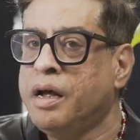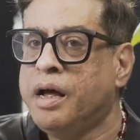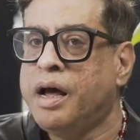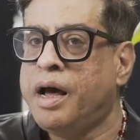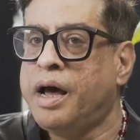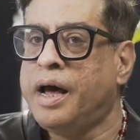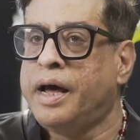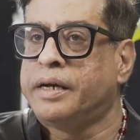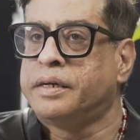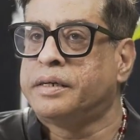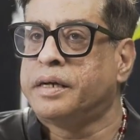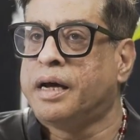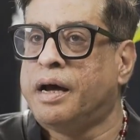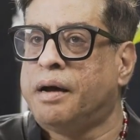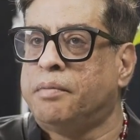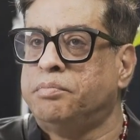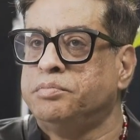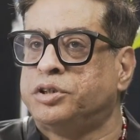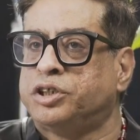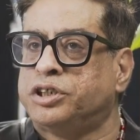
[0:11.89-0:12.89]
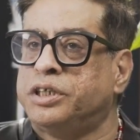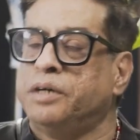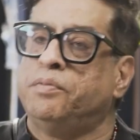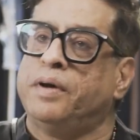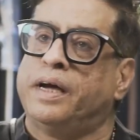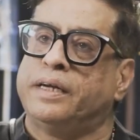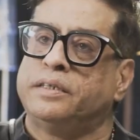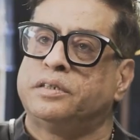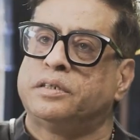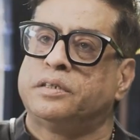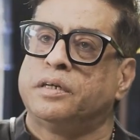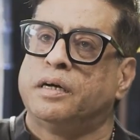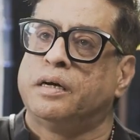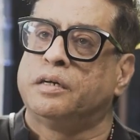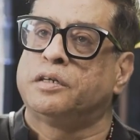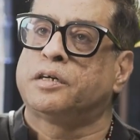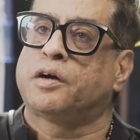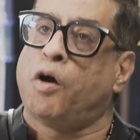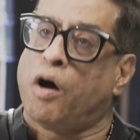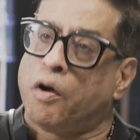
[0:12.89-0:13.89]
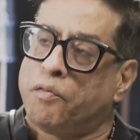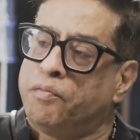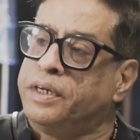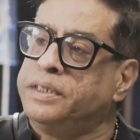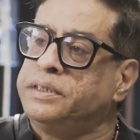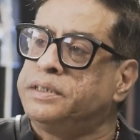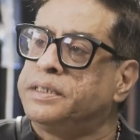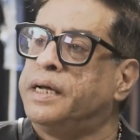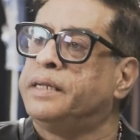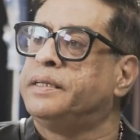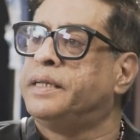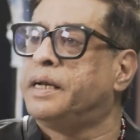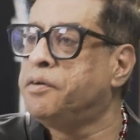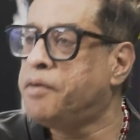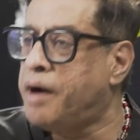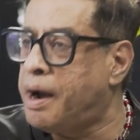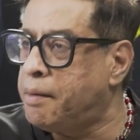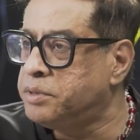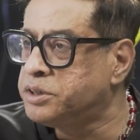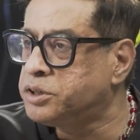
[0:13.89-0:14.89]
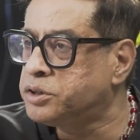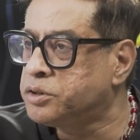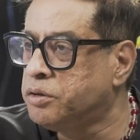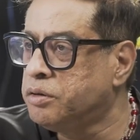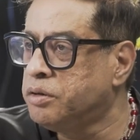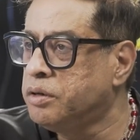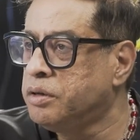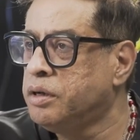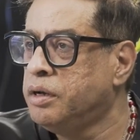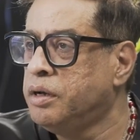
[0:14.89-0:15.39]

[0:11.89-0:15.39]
And she went to convent and then grammar school.